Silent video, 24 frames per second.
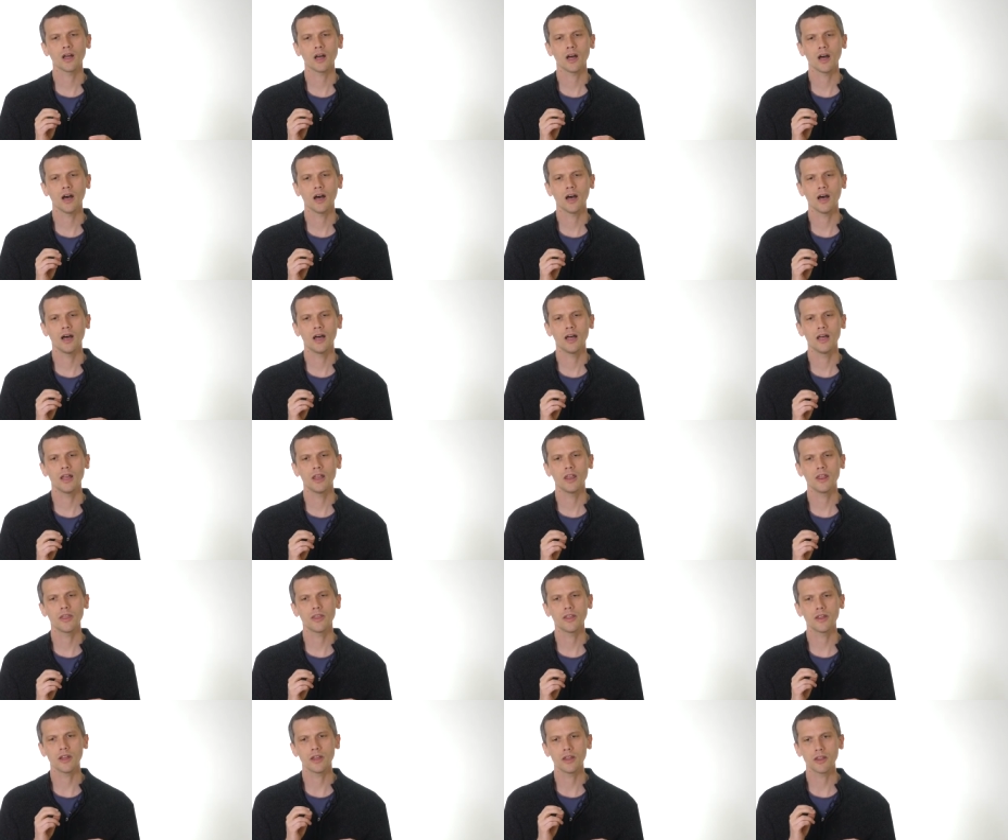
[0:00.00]
uh,
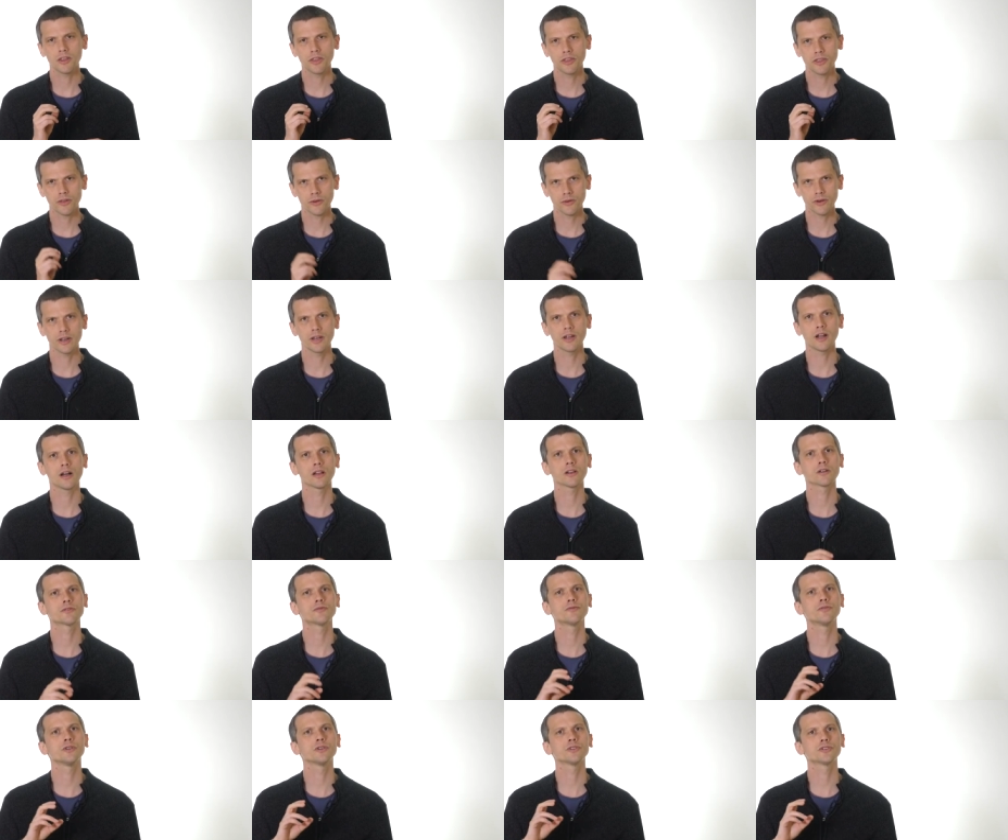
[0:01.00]
the
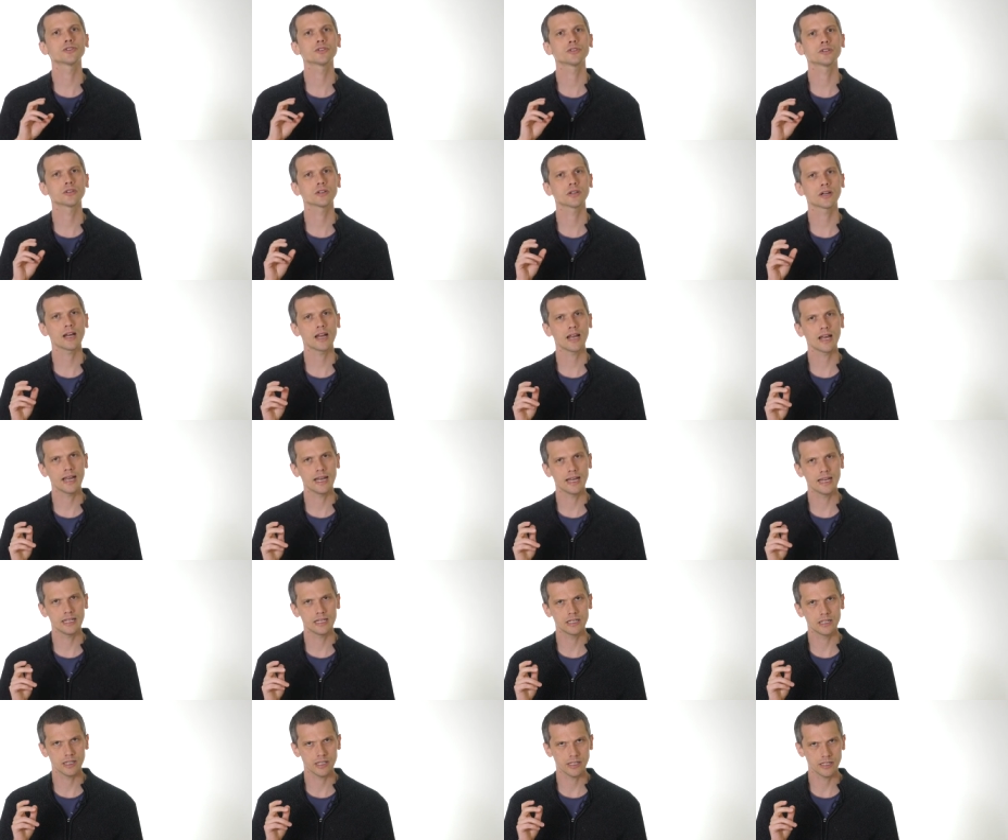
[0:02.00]
$30 filter
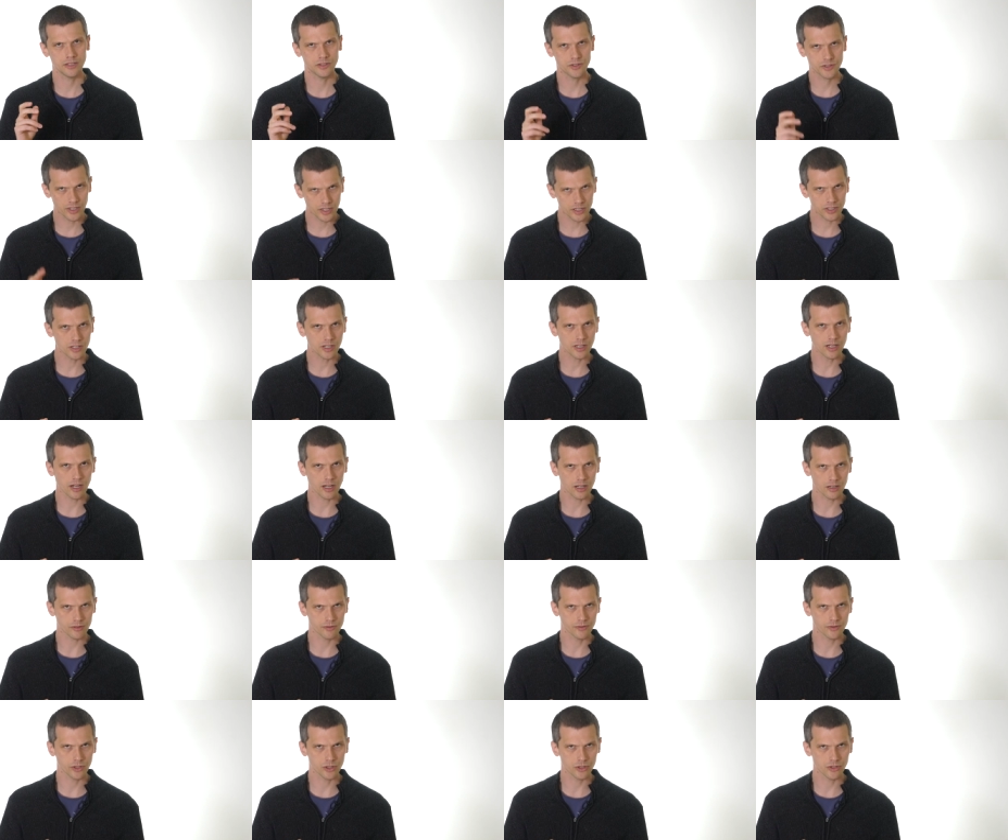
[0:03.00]
and the
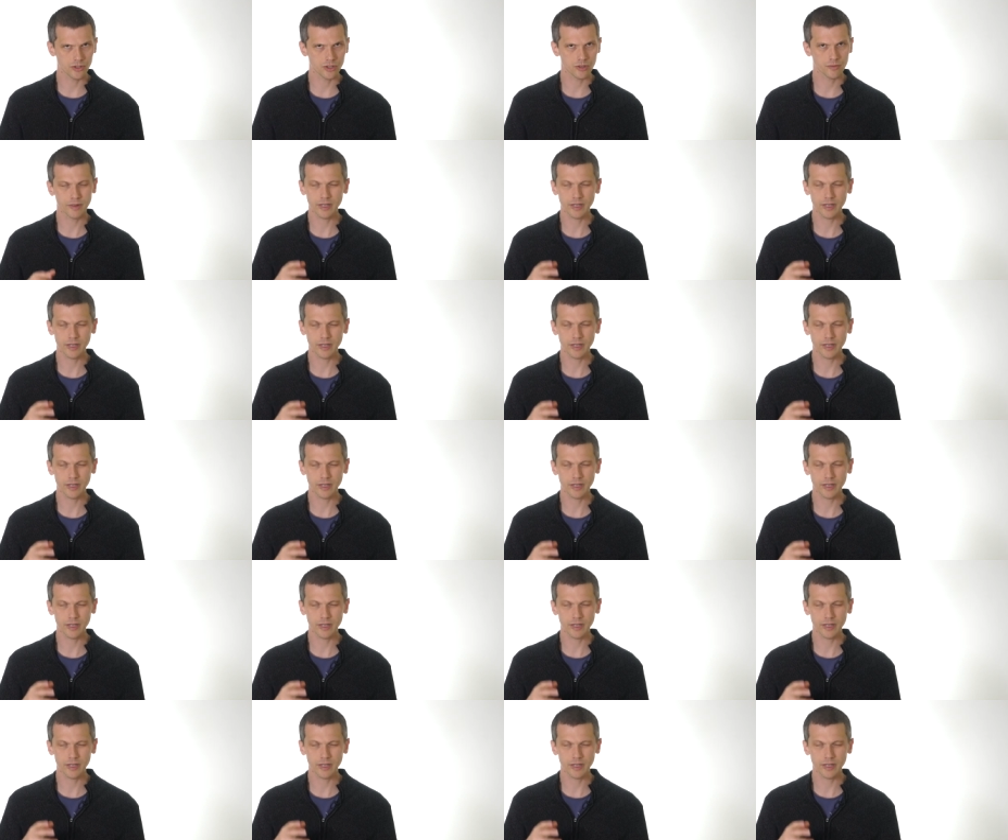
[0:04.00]
$60 filter,